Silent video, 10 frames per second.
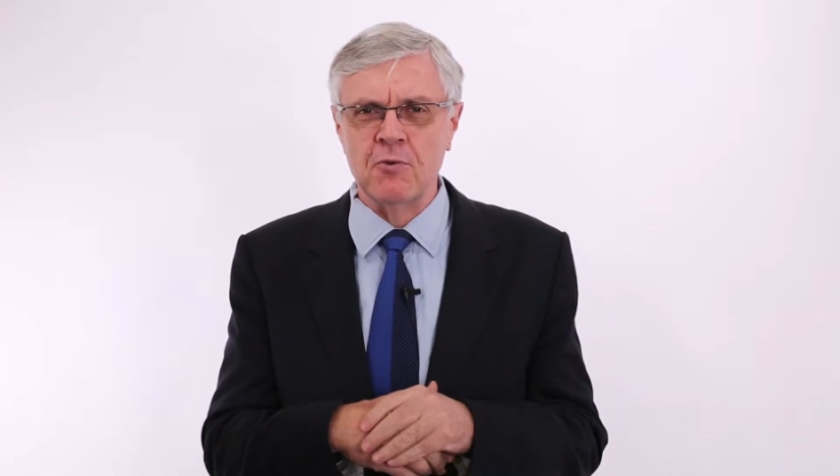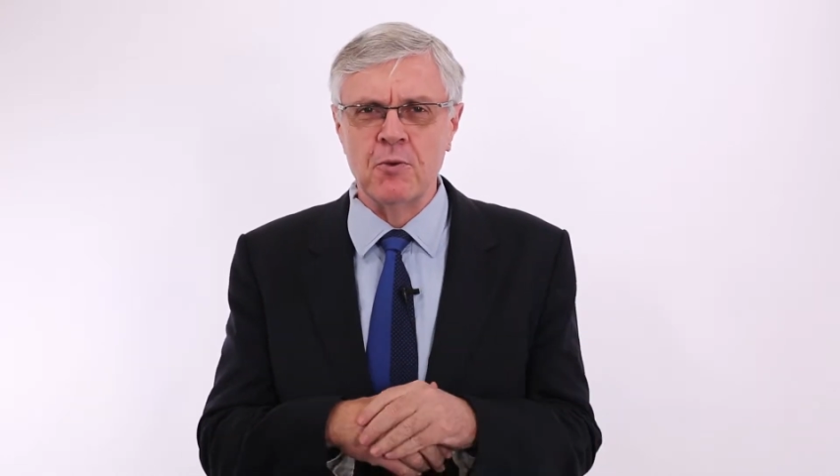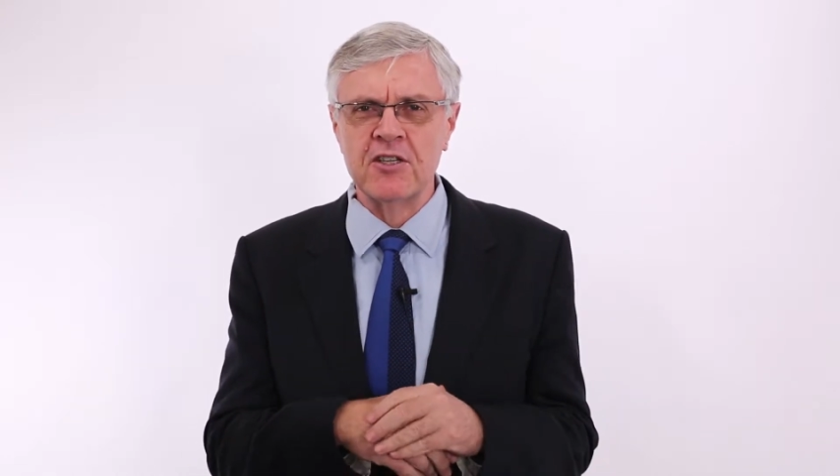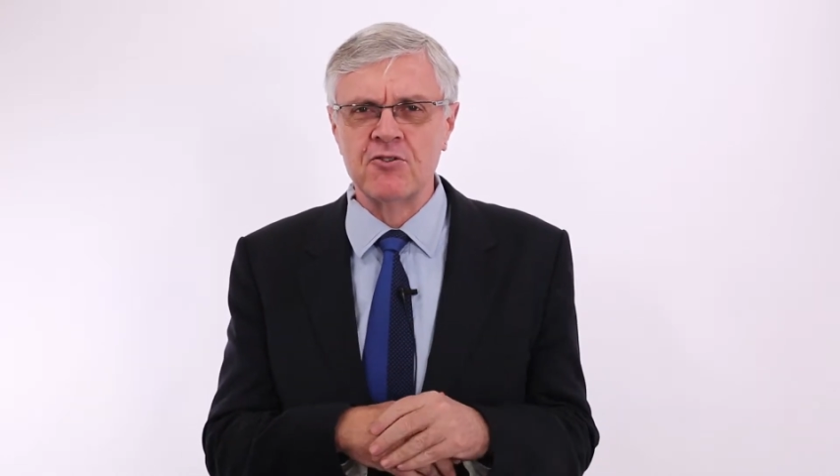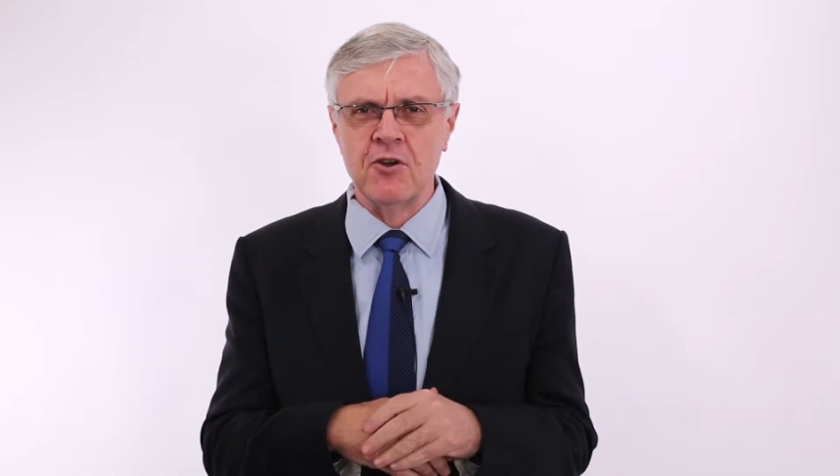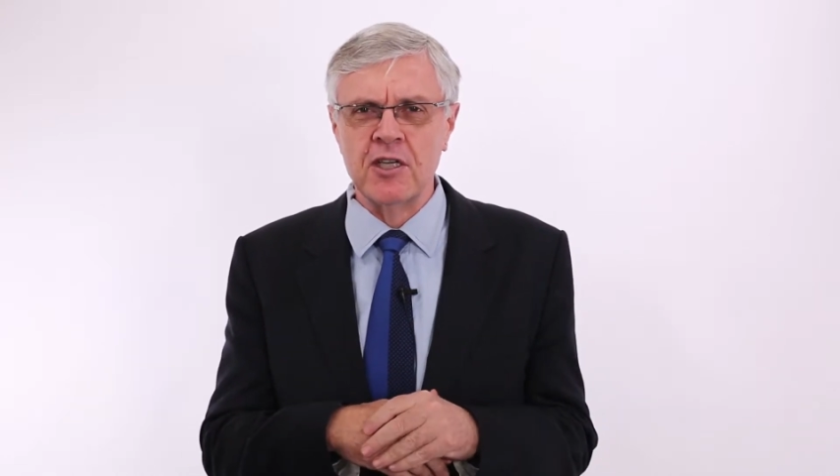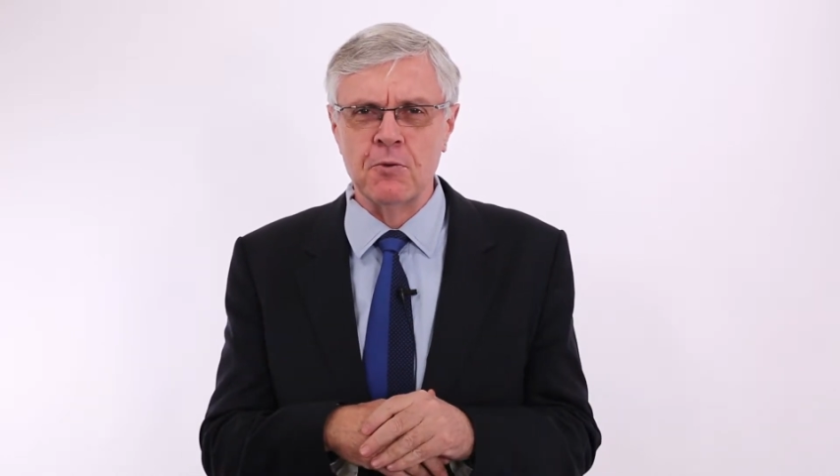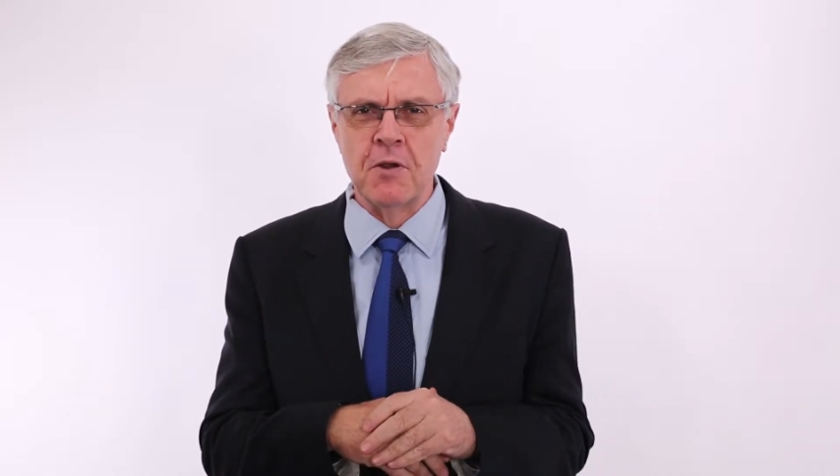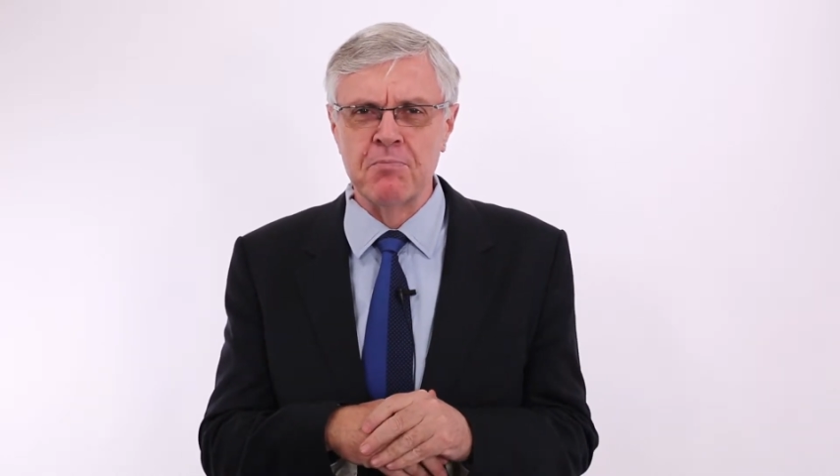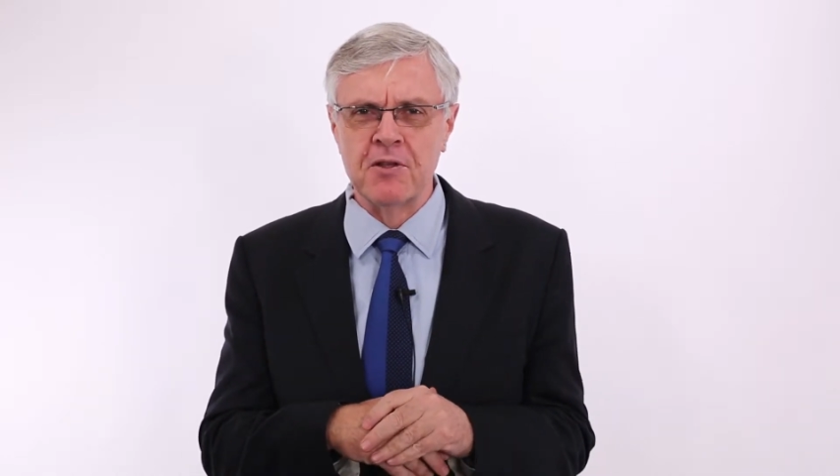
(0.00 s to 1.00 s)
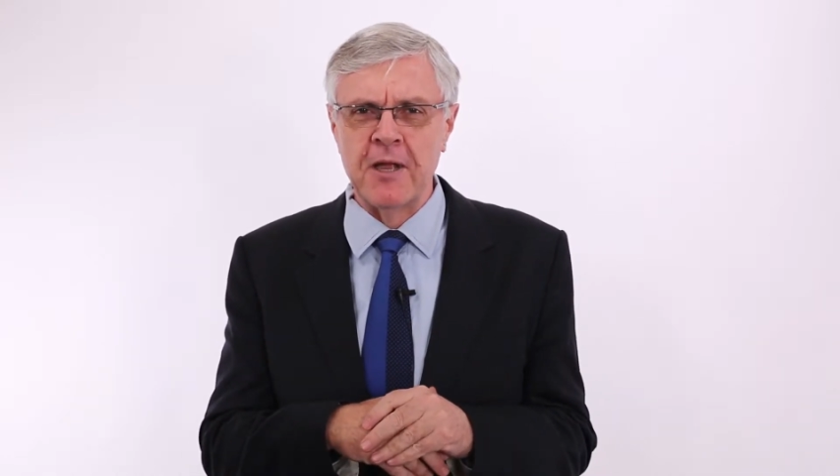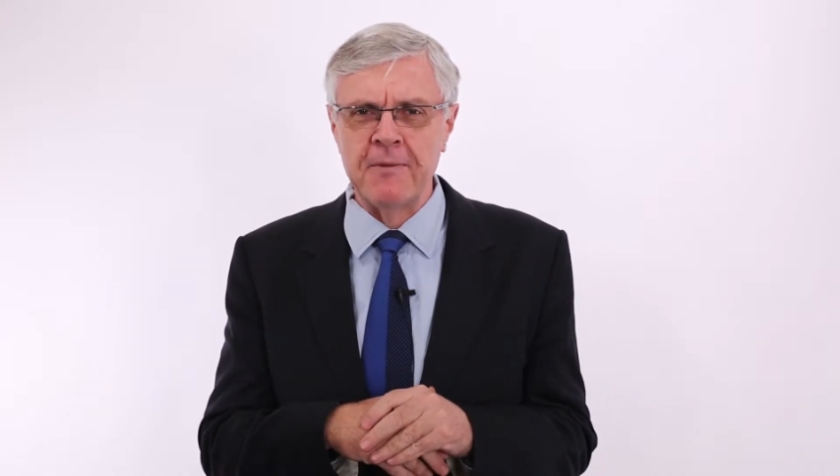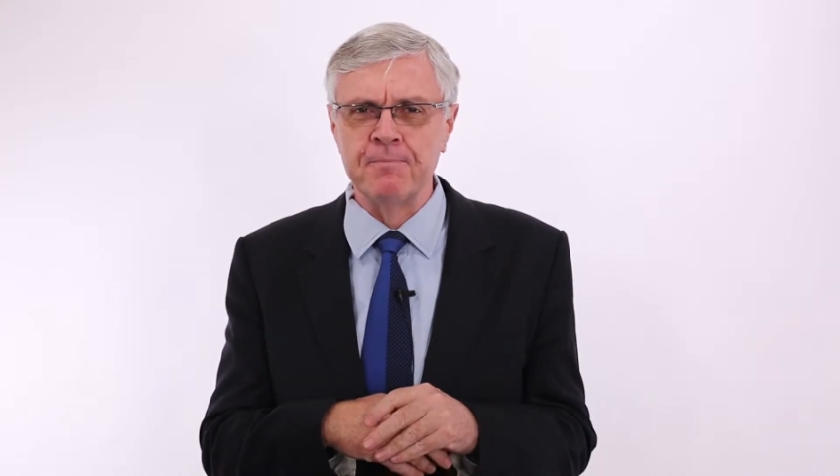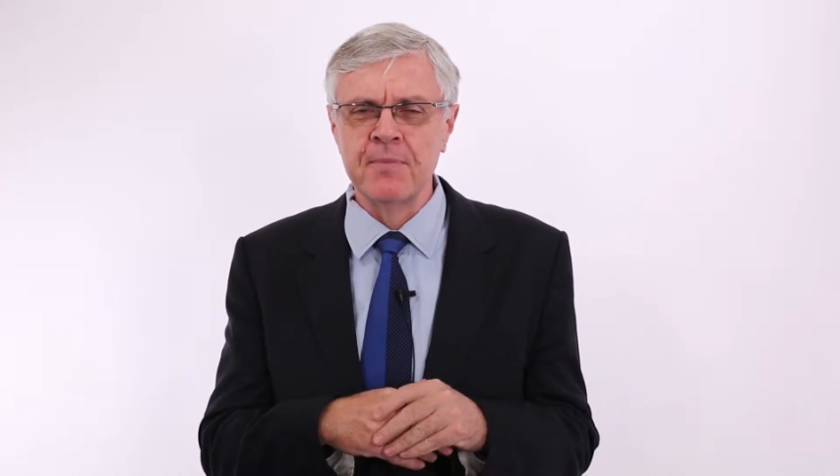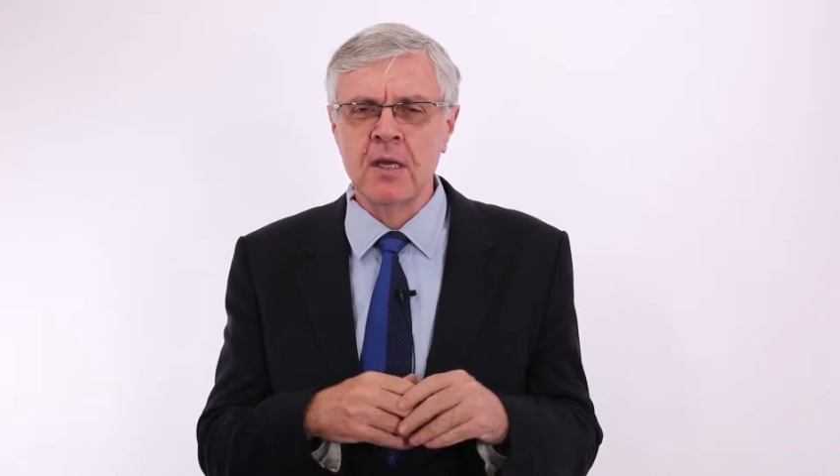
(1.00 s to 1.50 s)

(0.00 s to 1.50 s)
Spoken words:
that we're trying to implement.